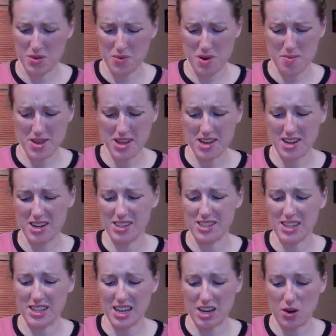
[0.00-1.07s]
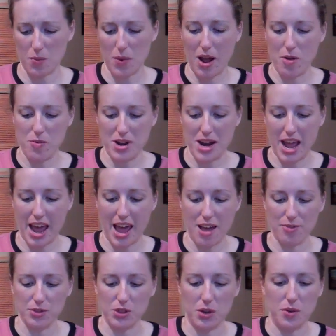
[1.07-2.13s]
the ribbing and I'd done like a round and a
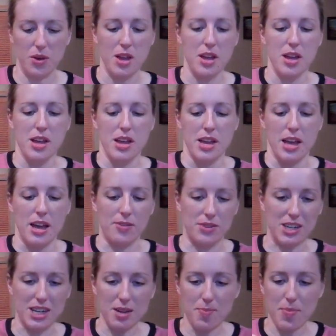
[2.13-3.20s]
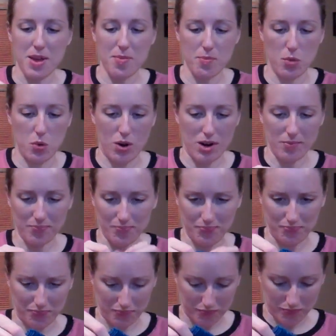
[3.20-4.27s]
half. So I've done a bit more,
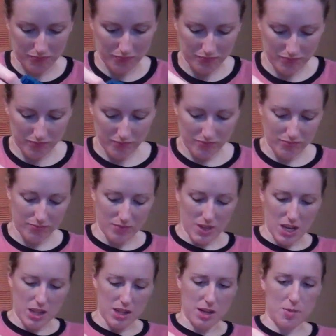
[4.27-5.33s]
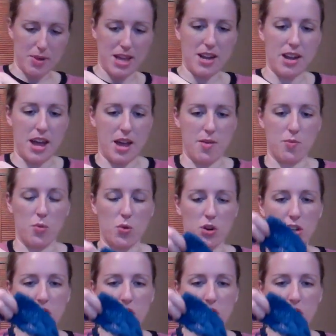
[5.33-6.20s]
a little bit. I'm